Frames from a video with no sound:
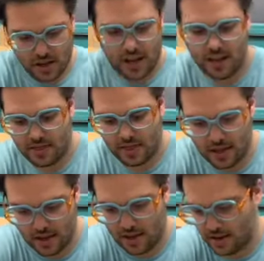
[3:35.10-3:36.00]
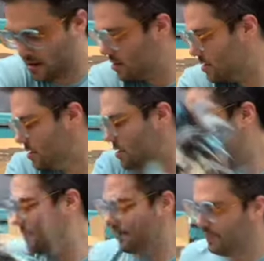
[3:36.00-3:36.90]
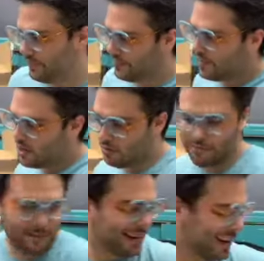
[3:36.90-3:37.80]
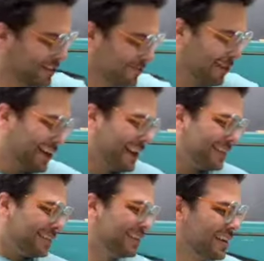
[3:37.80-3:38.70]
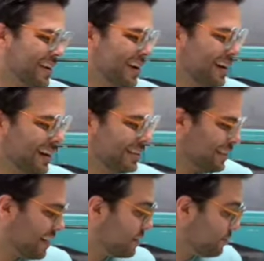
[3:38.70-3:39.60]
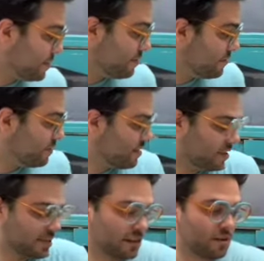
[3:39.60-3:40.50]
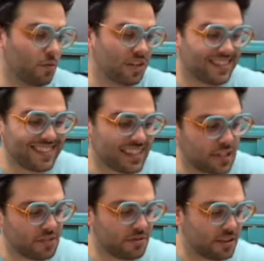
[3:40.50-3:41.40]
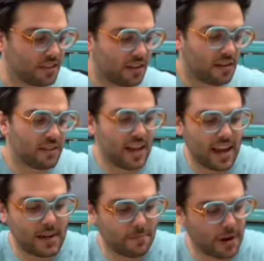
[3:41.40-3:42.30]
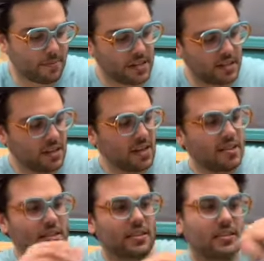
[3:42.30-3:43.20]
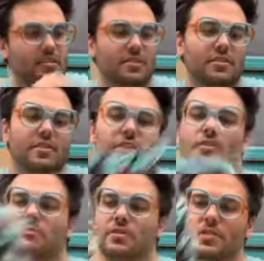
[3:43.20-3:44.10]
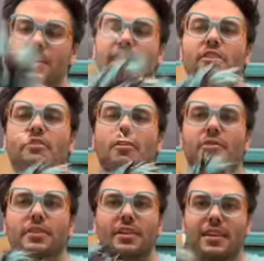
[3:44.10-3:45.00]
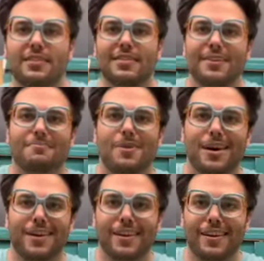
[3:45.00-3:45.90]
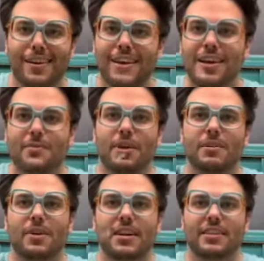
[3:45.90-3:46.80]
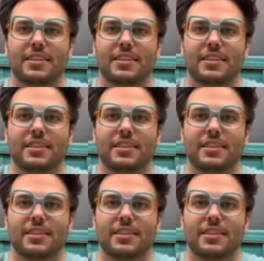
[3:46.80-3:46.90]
And then, what else we got? The next one, the ones that you see are the hand puppets. This is, you know, the hero in my mind.